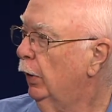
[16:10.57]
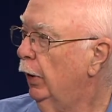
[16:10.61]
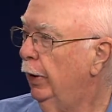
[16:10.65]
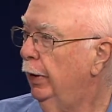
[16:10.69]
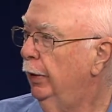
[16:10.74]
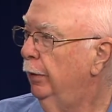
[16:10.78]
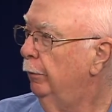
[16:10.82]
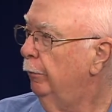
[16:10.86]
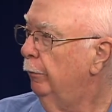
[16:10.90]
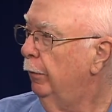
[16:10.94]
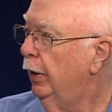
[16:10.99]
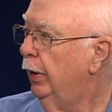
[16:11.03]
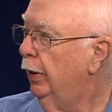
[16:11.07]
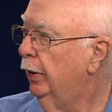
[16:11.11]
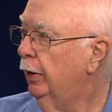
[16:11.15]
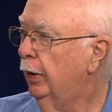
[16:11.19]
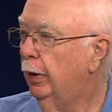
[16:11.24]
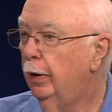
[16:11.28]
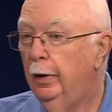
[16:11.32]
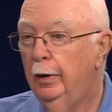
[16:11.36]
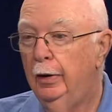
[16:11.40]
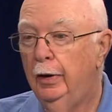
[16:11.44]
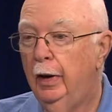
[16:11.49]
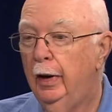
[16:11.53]
And,
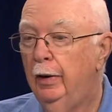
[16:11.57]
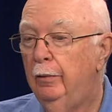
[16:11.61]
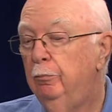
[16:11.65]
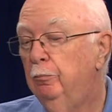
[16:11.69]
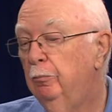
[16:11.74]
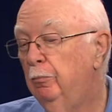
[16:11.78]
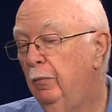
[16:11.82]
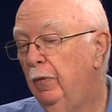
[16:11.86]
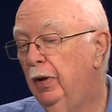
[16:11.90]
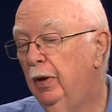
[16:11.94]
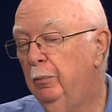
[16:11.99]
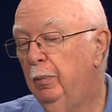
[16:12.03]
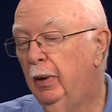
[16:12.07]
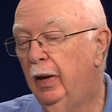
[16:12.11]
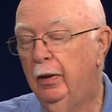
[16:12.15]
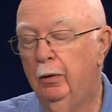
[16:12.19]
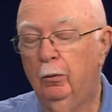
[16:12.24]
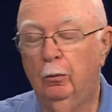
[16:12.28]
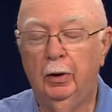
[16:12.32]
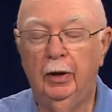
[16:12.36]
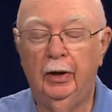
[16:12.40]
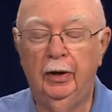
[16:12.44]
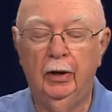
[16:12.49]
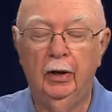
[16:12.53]
and, and by
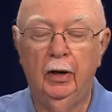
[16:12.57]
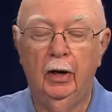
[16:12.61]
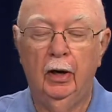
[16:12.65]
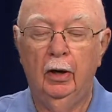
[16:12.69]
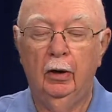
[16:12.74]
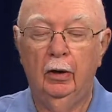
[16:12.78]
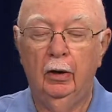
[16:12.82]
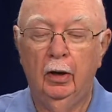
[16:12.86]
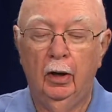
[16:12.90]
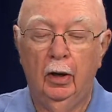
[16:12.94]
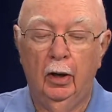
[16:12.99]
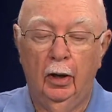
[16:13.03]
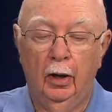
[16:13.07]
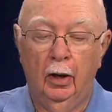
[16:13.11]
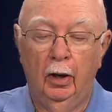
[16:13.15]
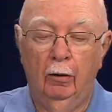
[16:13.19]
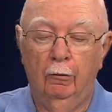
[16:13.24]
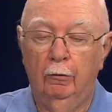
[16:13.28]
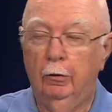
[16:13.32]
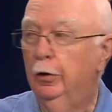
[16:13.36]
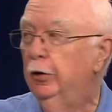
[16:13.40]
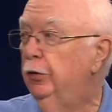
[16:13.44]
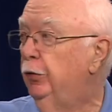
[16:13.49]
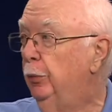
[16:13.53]
the way,
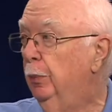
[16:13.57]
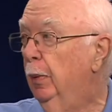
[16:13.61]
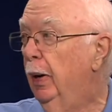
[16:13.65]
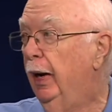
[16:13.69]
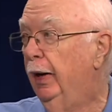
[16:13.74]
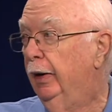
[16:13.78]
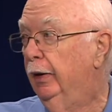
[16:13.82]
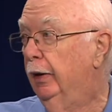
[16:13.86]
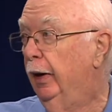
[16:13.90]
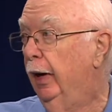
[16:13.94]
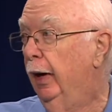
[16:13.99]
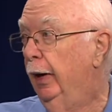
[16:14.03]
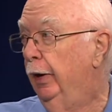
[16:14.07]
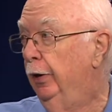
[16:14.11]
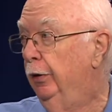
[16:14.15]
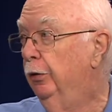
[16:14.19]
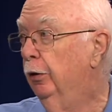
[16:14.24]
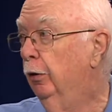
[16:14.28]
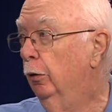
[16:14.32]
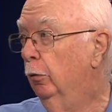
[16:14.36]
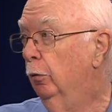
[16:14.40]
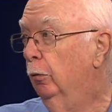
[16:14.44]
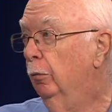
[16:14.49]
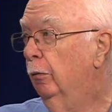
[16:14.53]
very smart guy,
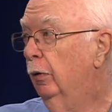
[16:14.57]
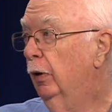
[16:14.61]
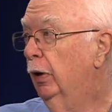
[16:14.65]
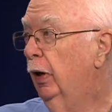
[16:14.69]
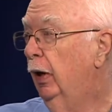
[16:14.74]
too.